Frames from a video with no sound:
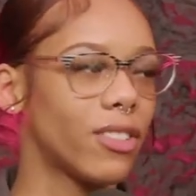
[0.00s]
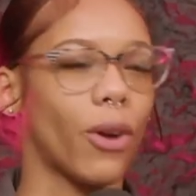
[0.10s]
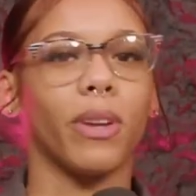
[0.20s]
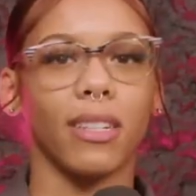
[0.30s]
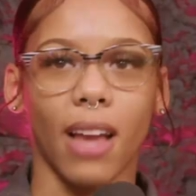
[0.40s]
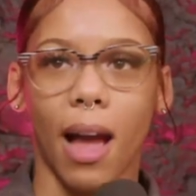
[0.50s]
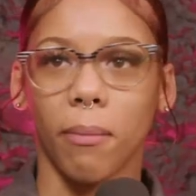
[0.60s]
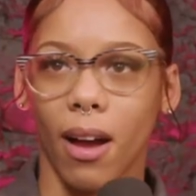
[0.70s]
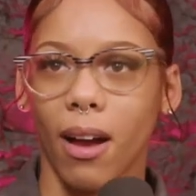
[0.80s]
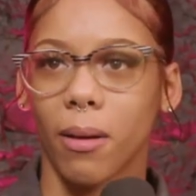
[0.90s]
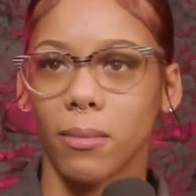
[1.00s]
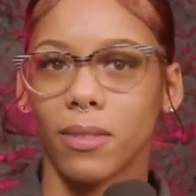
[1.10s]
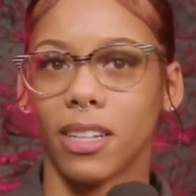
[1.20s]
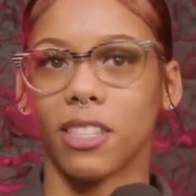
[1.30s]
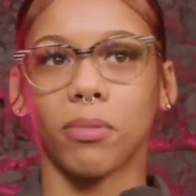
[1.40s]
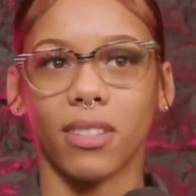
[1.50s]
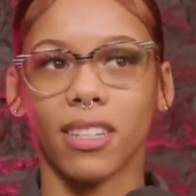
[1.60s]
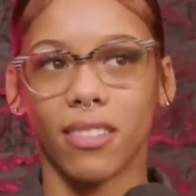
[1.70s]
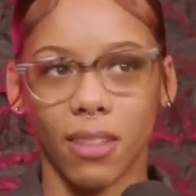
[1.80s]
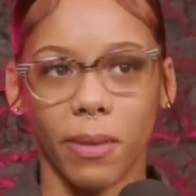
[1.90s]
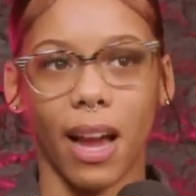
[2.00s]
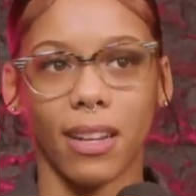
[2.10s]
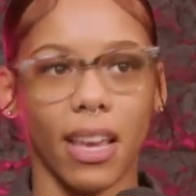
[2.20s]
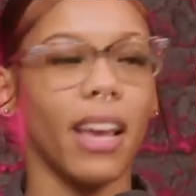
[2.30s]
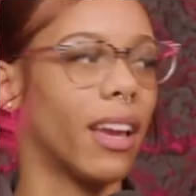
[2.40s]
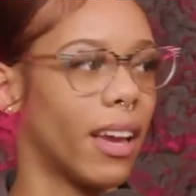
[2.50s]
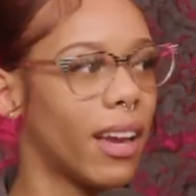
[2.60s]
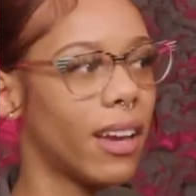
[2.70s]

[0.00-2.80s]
So when the time comes and it's presented to me, I take it.